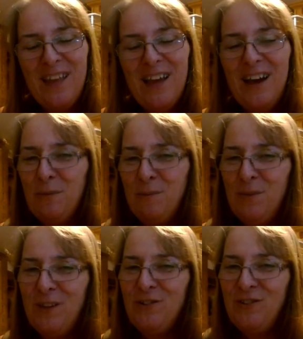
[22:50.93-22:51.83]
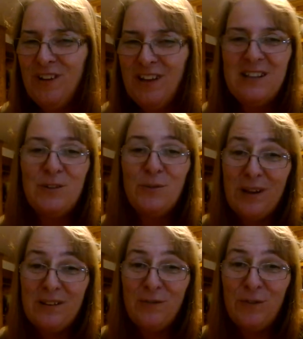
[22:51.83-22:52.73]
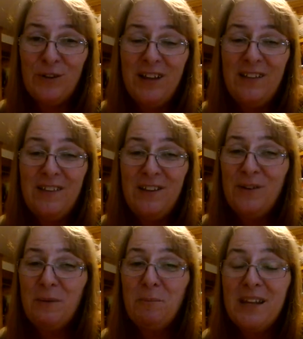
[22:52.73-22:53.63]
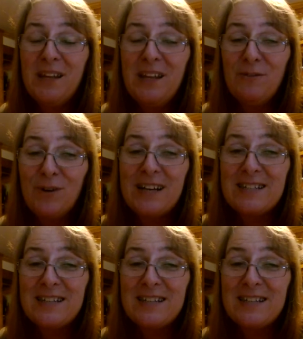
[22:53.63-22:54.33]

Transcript: I hope that your night is restful and that you get plenty of rest.